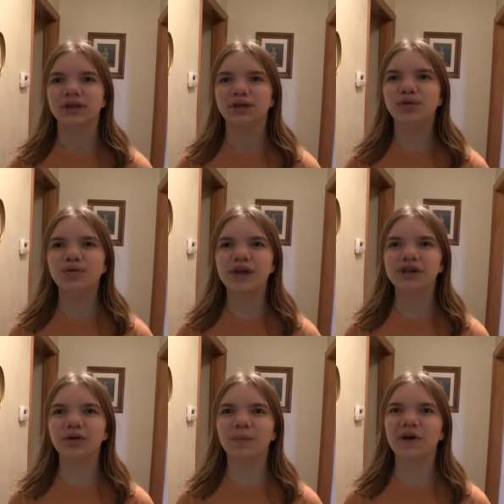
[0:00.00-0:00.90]
you think
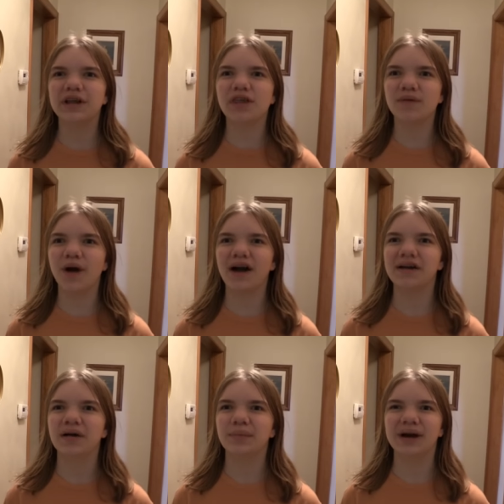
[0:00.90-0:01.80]
you're pretty
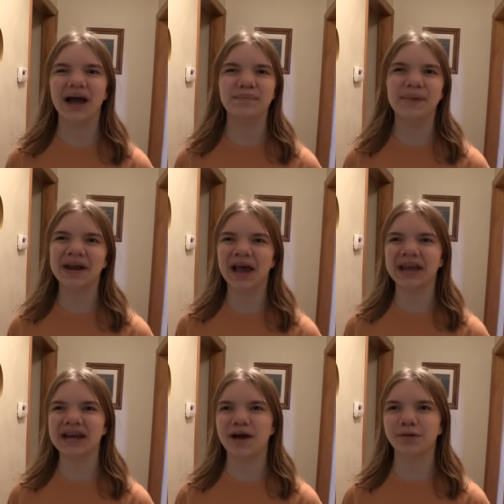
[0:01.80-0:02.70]
smart, but I bet I
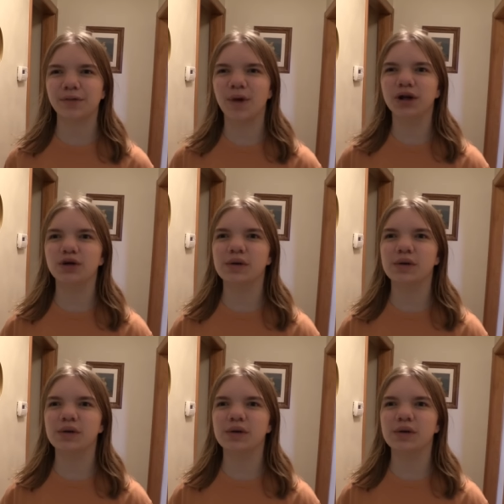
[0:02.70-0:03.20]
can outsmart you